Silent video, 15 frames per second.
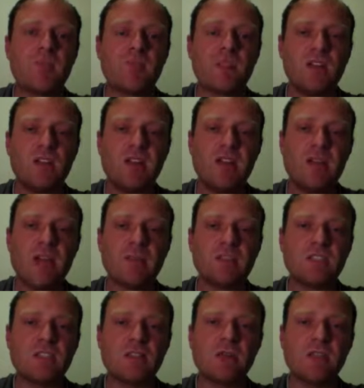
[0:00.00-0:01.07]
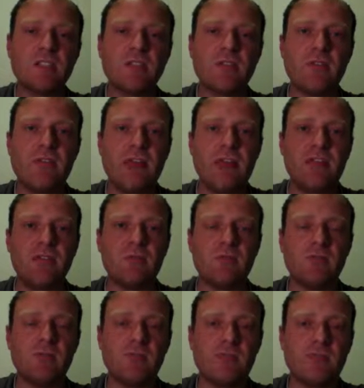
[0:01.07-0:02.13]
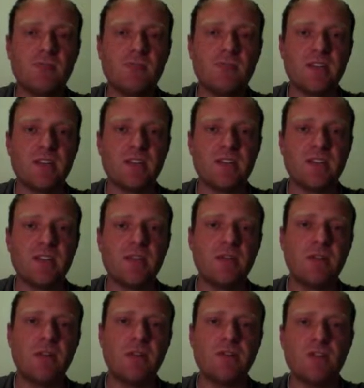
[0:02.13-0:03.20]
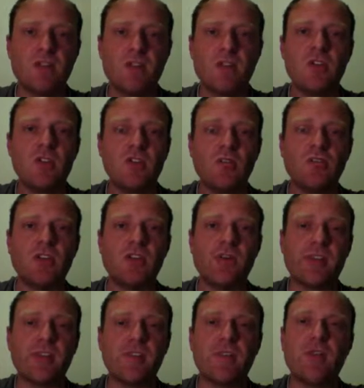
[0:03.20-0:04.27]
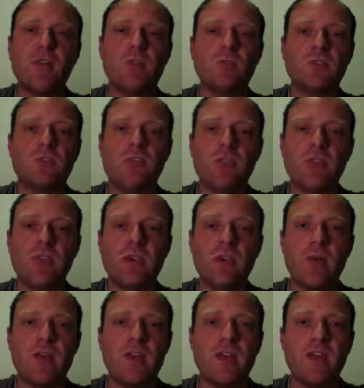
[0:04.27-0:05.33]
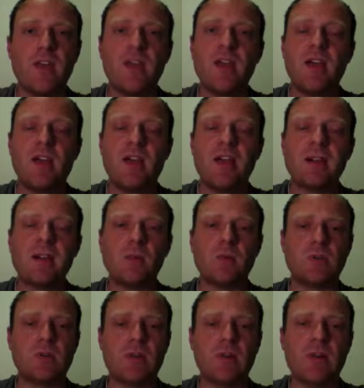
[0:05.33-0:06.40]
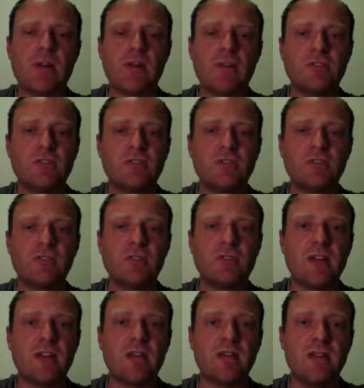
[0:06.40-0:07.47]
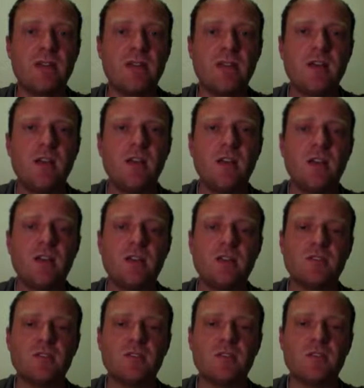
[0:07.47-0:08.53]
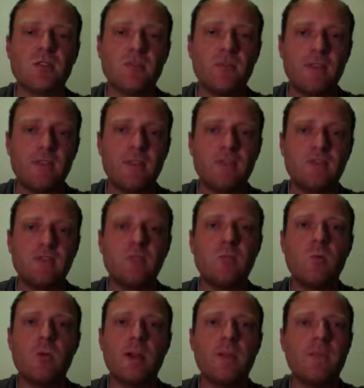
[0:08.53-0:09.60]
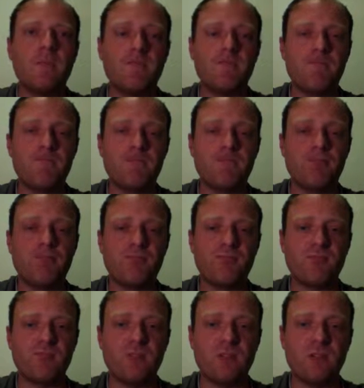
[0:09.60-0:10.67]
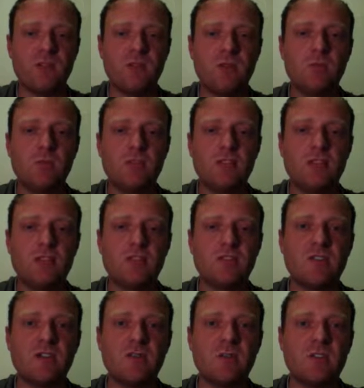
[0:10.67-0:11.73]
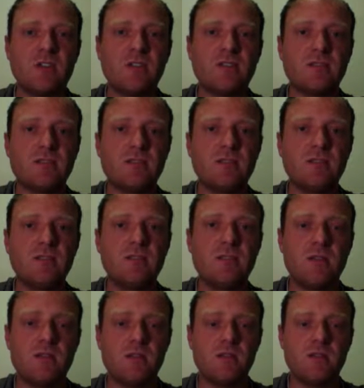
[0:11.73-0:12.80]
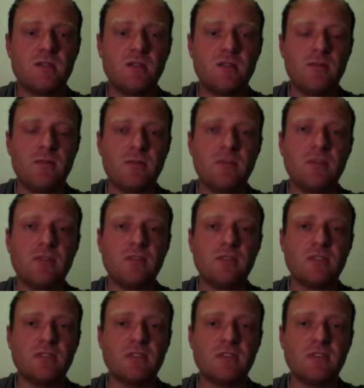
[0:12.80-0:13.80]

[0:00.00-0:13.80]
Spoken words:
Now, apps generally don't handle the upside down state because you generally don't hold your phone that way, and they don't want to encourage you to do that. And so this is why you will see it sideways because it is